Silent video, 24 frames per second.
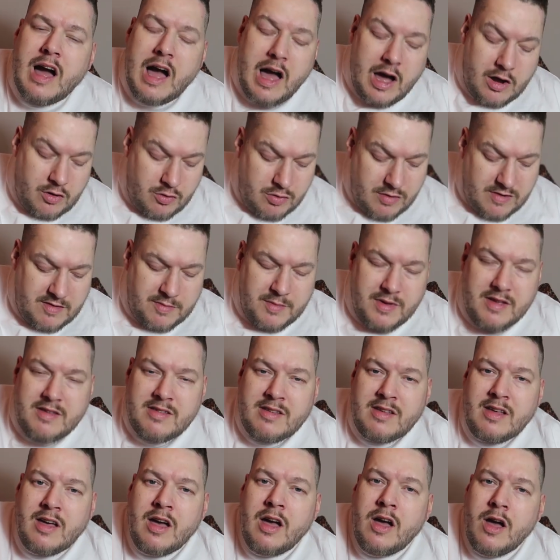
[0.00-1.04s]
At
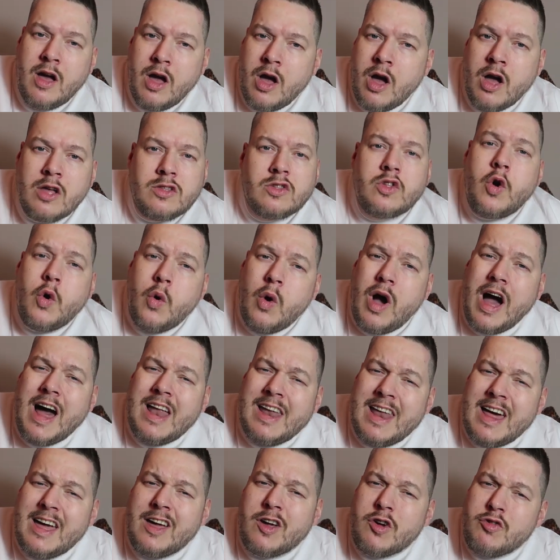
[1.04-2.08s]
Christmas. No, I
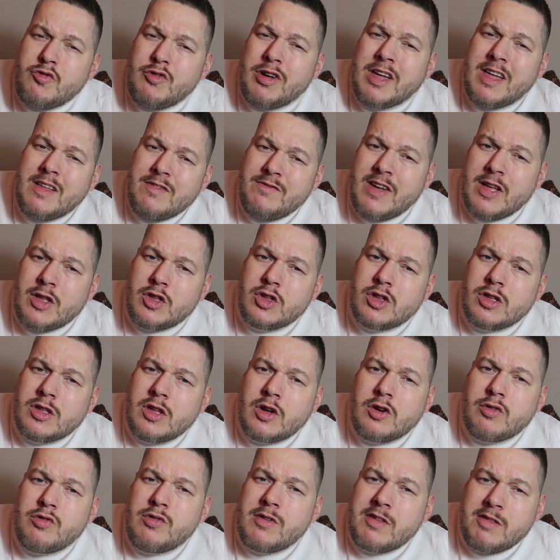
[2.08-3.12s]
like a reinvention
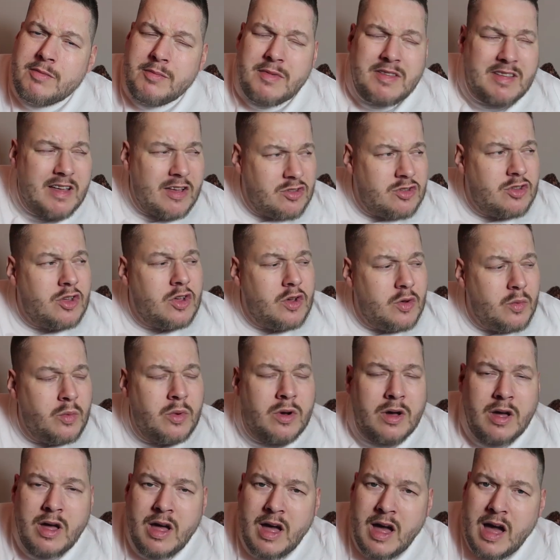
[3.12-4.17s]
at Christmas. I do.
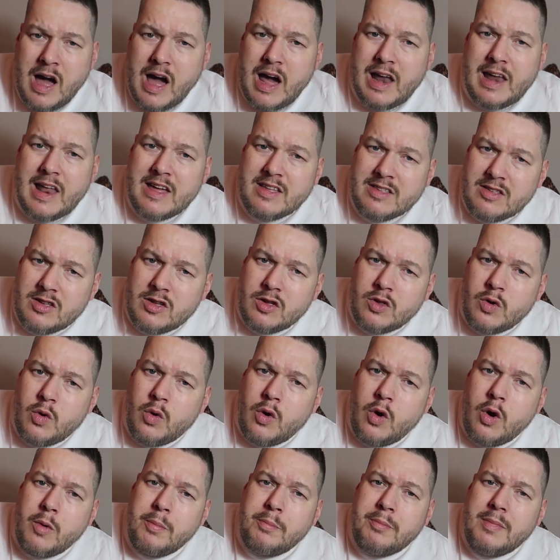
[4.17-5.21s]
I like to, you know,
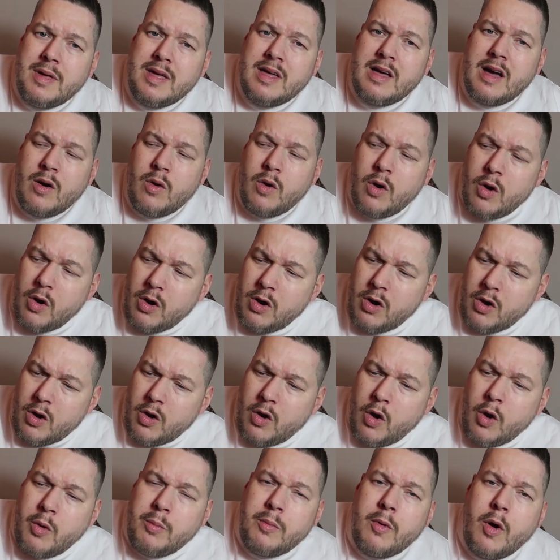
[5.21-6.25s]
up
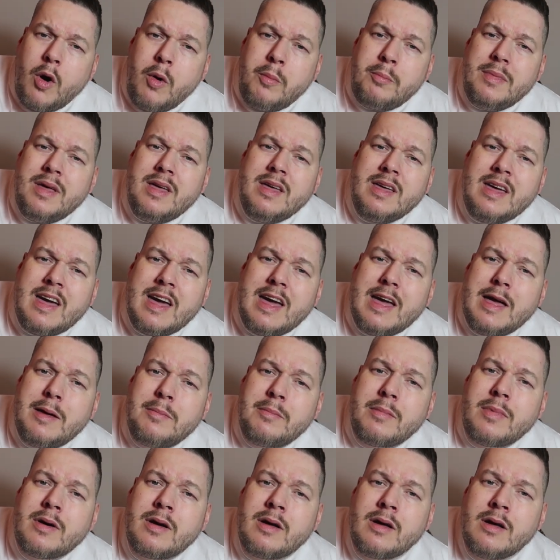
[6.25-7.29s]
me
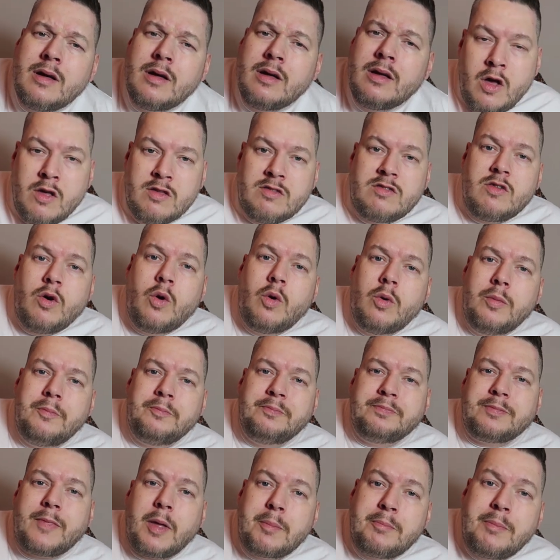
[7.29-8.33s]
game. So,
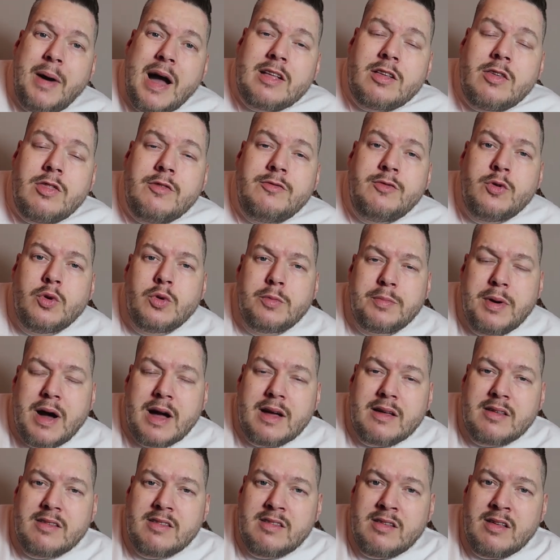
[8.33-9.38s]
back to the food
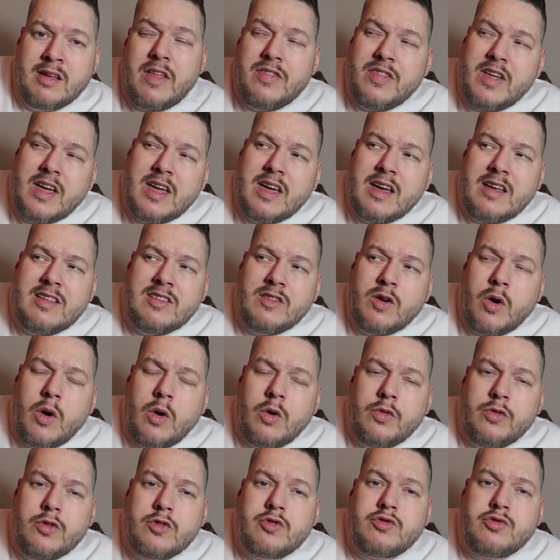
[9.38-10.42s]
banks. I think it's
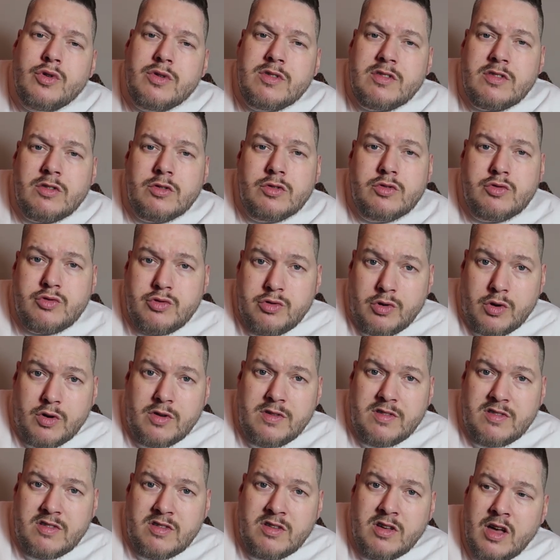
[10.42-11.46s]
called the TRUSSEL
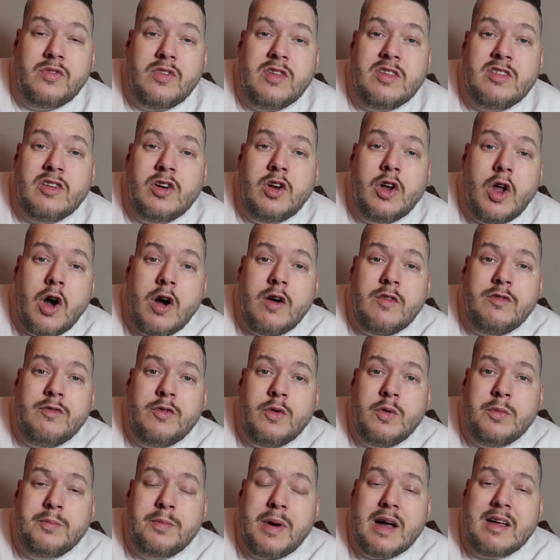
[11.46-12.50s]
Trust. There's a lot of
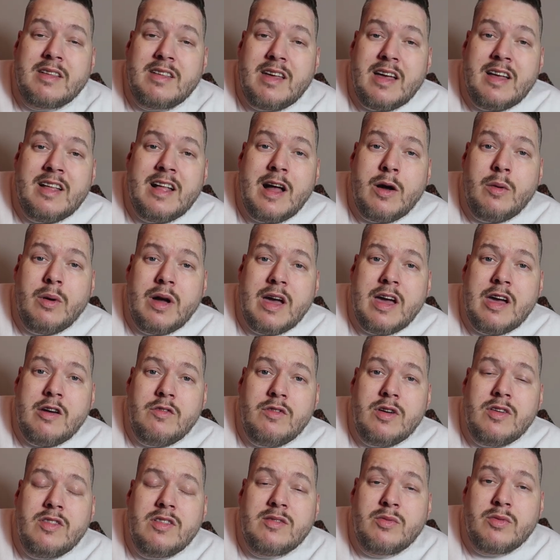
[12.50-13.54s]
food banks in our
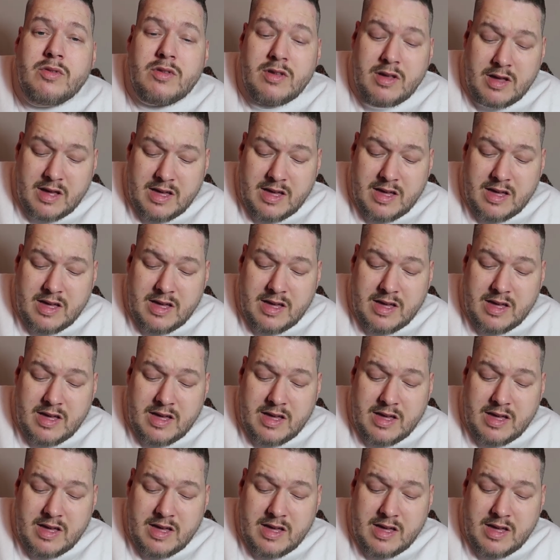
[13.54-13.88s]
area. There's